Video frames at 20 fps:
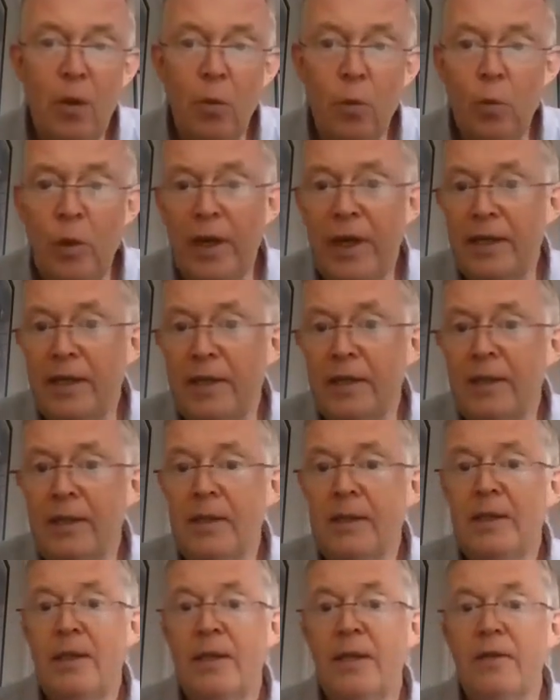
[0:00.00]
when
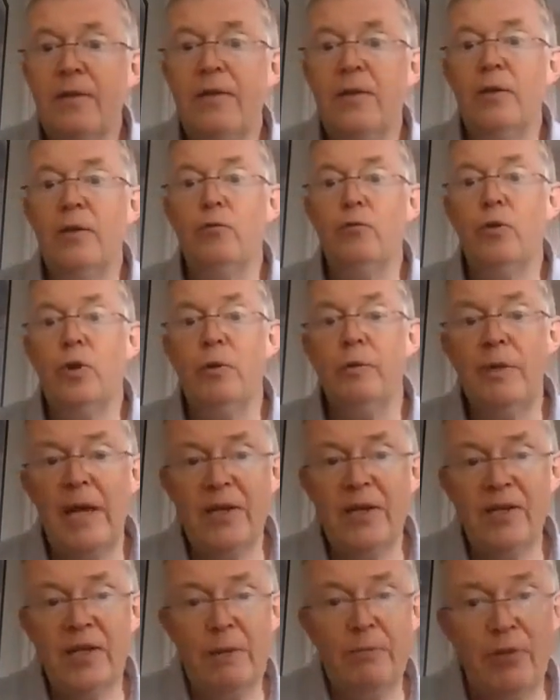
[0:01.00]
the room
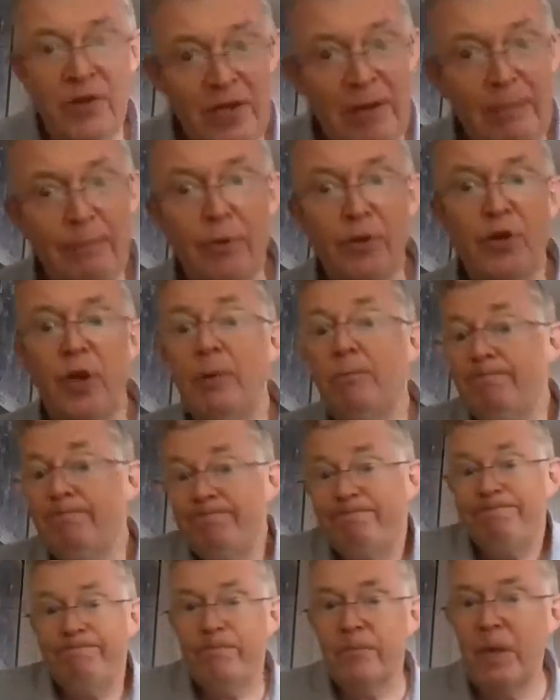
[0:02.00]
gets up to temperature.
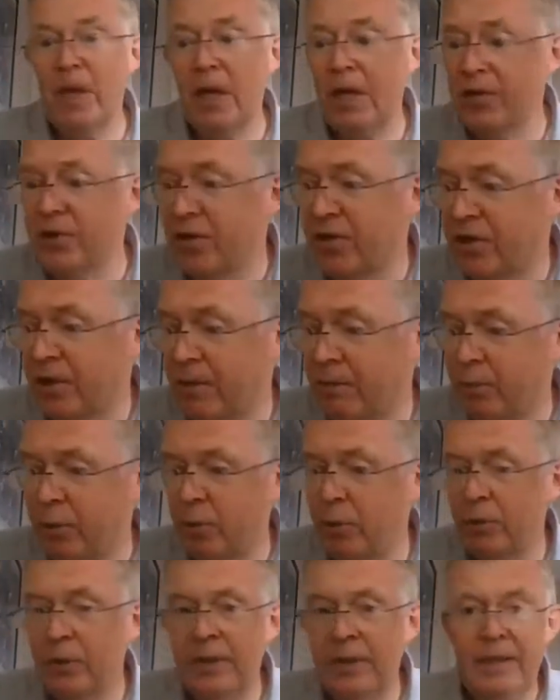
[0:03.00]
Nice and
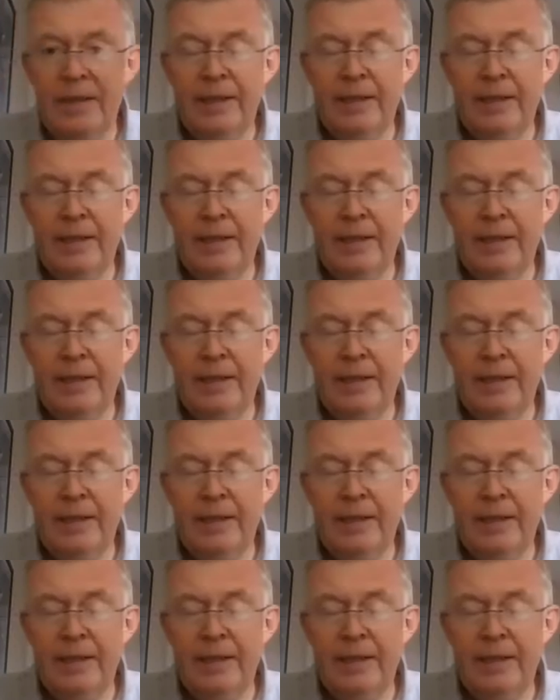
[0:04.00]
simple.